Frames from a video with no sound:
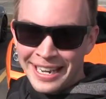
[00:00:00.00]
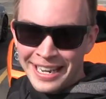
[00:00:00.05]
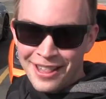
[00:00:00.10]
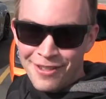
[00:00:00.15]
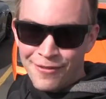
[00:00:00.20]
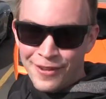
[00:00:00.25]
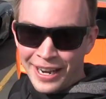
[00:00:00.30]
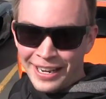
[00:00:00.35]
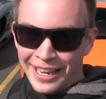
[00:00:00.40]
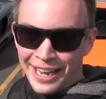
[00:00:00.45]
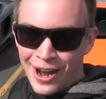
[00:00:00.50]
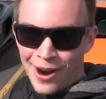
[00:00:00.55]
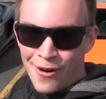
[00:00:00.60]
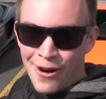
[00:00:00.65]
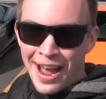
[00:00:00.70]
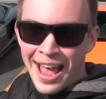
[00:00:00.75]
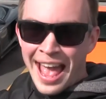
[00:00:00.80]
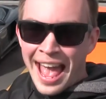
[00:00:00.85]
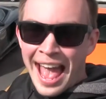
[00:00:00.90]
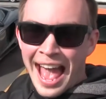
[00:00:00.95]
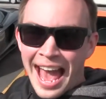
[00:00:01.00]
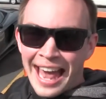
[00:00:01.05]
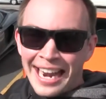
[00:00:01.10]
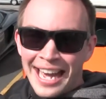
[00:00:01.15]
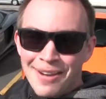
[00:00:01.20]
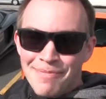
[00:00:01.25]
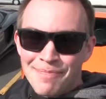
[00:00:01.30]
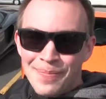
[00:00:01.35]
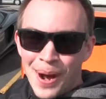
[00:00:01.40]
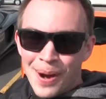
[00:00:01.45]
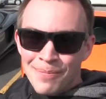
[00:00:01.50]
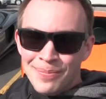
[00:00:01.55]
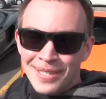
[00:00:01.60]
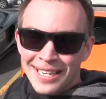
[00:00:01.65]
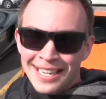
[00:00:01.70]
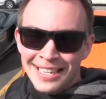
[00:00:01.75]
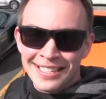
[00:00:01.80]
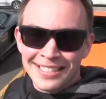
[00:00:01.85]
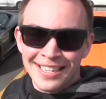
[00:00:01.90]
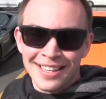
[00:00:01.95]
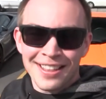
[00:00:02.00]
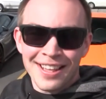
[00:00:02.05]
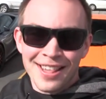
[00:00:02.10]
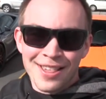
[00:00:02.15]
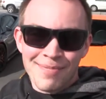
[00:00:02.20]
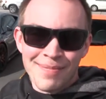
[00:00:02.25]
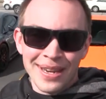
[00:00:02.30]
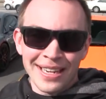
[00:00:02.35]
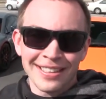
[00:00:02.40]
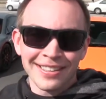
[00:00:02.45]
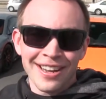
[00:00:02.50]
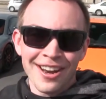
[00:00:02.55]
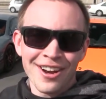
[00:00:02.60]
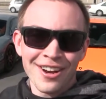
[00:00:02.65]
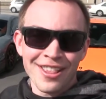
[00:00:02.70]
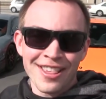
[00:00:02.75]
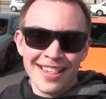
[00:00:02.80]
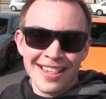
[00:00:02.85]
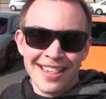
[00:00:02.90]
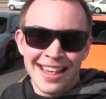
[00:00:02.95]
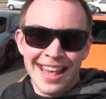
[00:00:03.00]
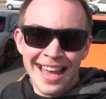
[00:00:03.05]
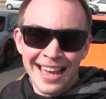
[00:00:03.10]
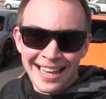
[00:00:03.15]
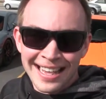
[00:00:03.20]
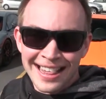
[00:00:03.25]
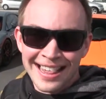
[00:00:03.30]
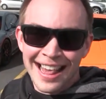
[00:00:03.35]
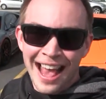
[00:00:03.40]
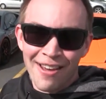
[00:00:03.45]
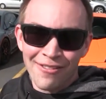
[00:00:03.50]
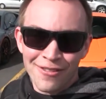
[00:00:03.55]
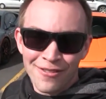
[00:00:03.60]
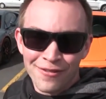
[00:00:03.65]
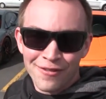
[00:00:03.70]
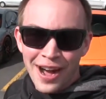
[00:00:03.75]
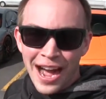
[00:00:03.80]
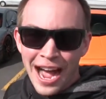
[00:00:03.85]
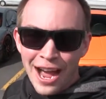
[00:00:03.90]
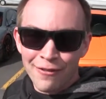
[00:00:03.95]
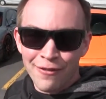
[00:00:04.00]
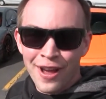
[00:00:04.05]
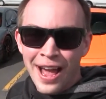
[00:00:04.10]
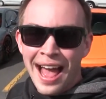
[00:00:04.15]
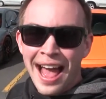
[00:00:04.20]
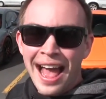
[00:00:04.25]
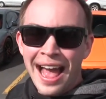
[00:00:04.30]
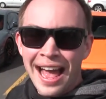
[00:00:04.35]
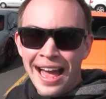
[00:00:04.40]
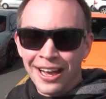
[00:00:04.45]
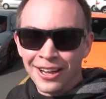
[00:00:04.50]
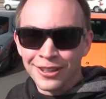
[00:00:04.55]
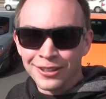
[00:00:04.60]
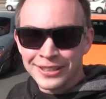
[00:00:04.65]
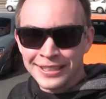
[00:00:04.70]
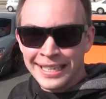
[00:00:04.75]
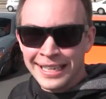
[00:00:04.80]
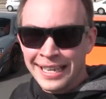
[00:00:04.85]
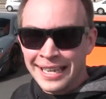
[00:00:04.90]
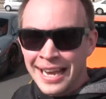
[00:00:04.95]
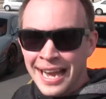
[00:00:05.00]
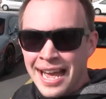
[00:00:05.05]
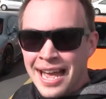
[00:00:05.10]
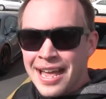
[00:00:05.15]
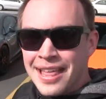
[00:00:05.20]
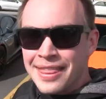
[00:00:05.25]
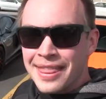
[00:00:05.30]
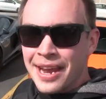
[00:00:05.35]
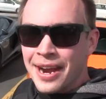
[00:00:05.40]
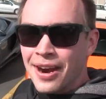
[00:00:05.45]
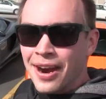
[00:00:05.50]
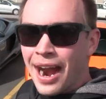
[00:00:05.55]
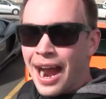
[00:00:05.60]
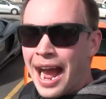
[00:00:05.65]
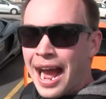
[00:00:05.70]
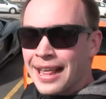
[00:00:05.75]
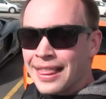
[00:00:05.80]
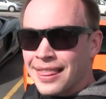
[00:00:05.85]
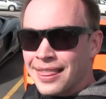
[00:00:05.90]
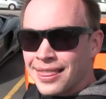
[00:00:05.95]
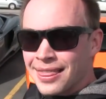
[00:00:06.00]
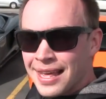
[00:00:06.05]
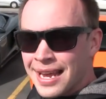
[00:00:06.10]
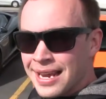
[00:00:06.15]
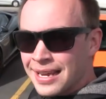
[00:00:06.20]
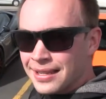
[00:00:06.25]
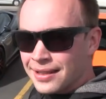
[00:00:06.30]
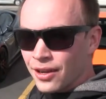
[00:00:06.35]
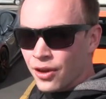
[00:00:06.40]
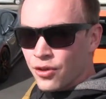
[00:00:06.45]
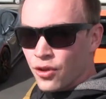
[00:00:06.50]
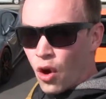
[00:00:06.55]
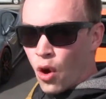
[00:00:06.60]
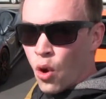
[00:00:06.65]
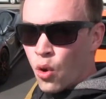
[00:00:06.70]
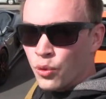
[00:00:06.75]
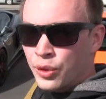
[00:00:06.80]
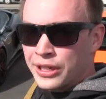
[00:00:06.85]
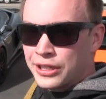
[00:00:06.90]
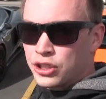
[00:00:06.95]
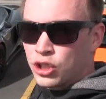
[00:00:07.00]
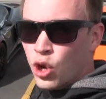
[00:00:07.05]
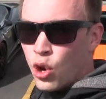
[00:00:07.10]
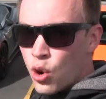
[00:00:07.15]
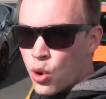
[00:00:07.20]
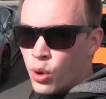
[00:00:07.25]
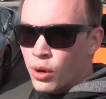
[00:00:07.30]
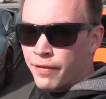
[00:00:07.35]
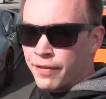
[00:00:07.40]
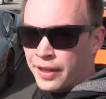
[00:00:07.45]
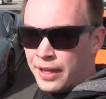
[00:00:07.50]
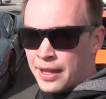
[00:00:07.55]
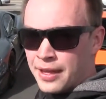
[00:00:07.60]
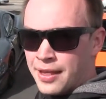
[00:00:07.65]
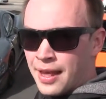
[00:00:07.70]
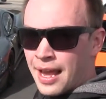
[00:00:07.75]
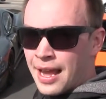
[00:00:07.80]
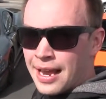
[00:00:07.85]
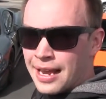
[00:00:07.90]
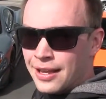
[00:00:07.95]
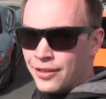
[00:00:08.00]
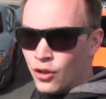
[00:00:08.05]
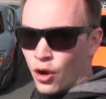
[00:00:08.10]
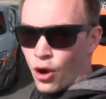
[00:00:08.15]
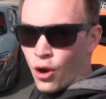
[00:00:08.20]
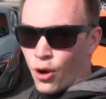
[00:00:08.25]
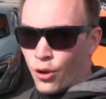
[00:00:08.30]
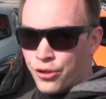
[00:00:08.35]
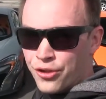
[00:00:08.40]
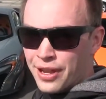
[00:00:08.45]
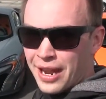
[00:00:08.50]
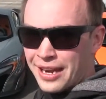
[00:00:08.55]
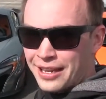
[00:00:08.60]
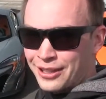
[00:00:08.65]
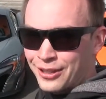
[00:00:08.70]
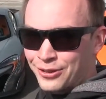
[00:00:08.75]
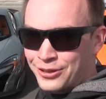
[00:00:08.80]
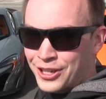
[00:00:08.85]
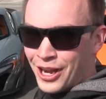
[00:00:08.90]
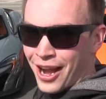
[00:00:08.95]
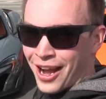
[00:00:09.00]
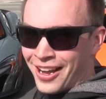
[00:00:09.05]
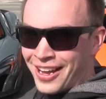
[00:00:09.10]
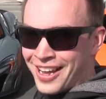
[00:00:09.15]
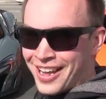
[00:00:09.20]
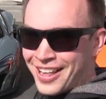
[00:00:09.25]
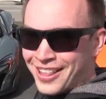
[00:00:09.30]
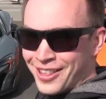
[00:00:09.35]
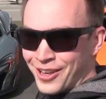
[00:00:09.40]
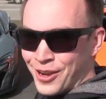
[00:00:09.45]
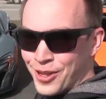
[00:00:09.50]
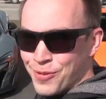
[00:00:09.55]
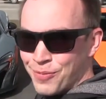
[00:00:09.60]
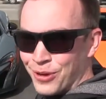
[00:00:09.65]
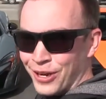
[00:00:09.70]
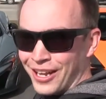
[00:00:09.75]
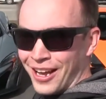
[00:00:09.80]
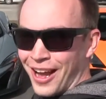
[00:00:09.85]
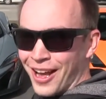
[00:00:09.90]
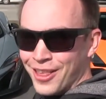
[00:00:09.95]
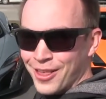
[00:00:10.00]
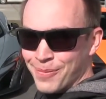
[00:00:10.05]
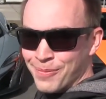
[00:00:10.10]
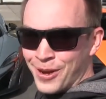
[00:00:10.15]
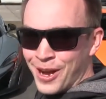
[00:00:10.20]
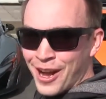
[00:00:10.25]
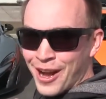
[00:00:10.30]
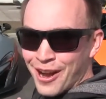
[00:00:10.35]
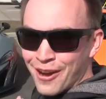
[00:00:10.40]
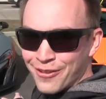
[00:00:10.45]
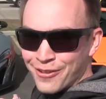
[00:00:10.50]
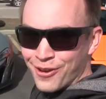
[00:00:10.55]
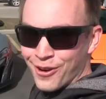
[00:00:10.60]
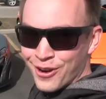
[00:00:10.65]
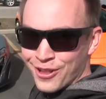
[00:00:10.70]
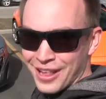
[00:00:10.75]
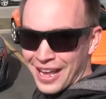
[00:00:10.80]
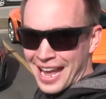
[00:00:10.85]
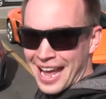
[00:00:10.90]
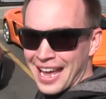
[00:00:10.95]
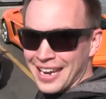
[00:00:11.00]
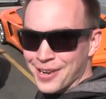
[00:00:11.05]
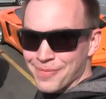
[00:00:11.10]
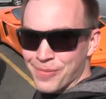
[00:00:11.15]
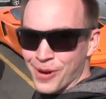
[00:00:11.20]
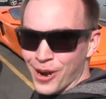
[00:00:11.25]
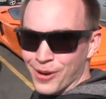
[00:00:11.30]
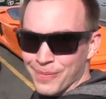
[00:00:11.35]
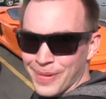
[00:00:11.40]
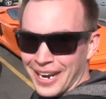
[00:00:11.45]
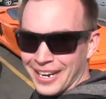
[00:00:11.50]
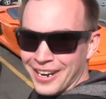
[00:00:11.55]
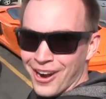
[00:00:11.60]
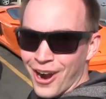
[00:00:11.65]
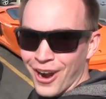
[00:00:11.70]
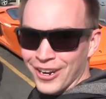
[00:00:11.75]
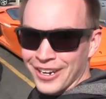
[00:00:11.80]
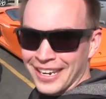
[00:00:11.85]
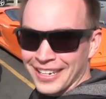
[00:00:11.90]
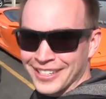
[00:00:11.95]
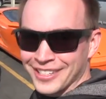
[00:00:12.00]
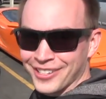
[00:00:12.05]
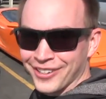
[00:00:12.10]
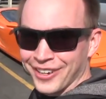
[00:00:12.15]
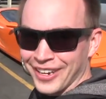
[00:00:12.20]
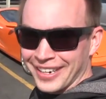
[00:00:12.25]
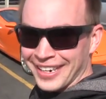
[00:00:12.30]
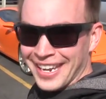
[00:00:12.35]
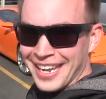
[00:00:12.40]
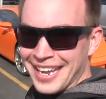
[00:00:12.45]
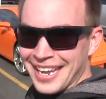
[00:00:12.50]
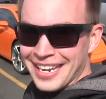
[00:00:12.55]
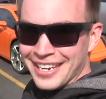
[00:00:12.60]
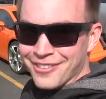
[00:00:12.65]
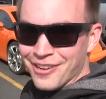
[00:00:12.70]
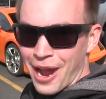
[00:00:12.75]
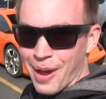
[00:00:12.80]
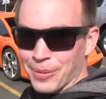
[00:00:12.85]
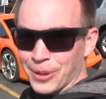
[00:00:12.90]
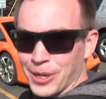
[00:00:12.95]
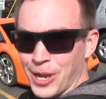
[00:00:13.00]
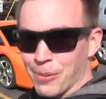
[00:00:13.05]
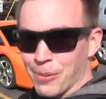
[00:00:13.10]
next video, and I bumped into this McLaren 675 LT. I think there's only 2 of these in the whole state of Utah, so it's pretty awesome. Of course, I had to park my car next to it, grab a